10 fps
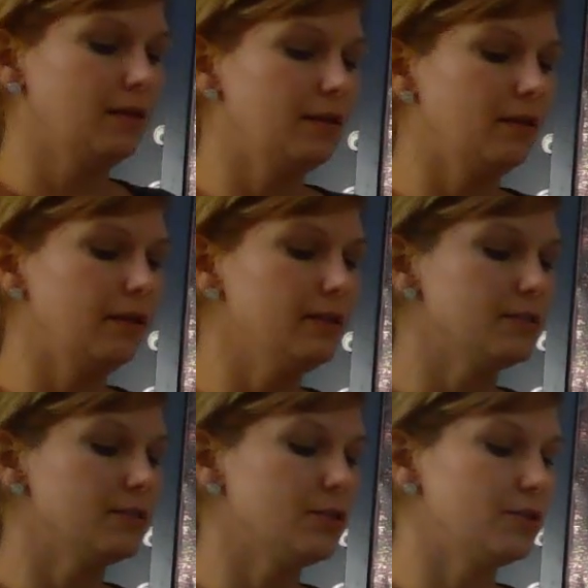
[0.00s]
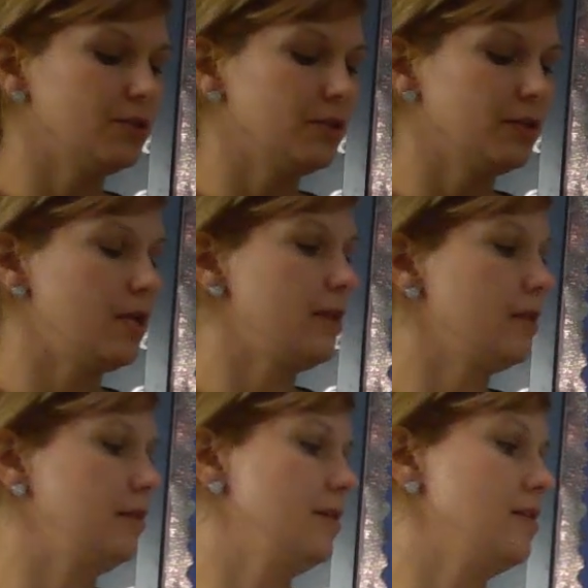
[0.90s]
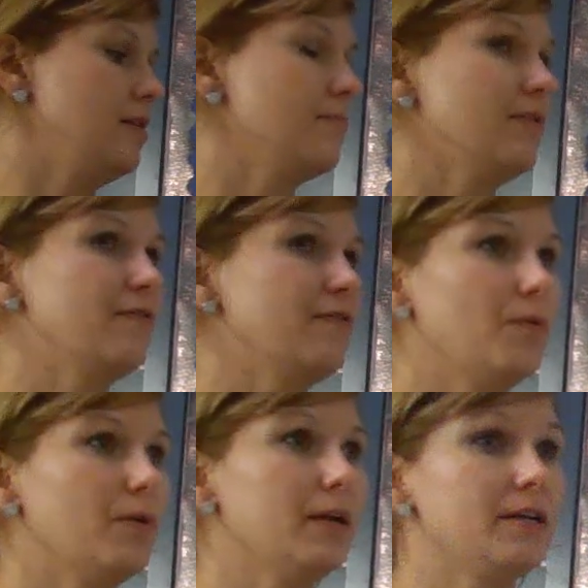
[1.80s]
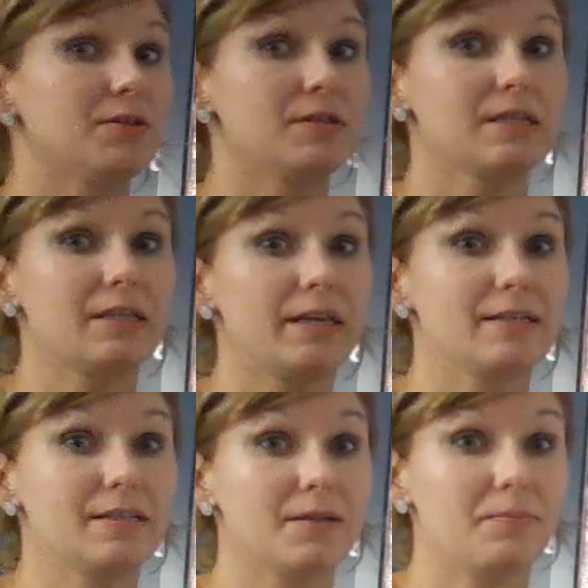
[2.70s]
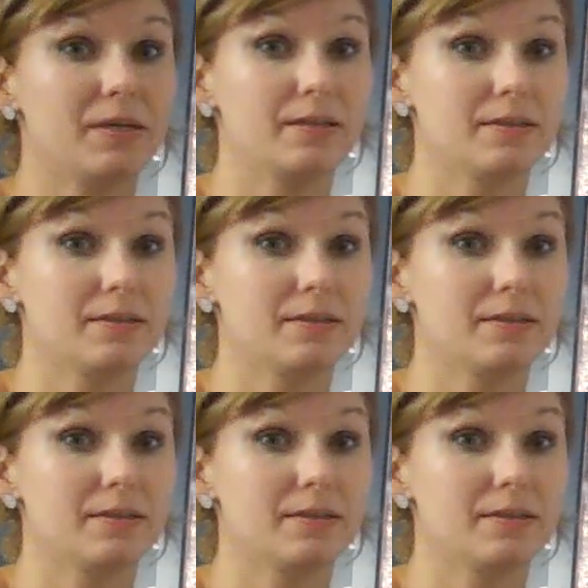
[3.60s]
Let's turn the number 4 into slices of pizza.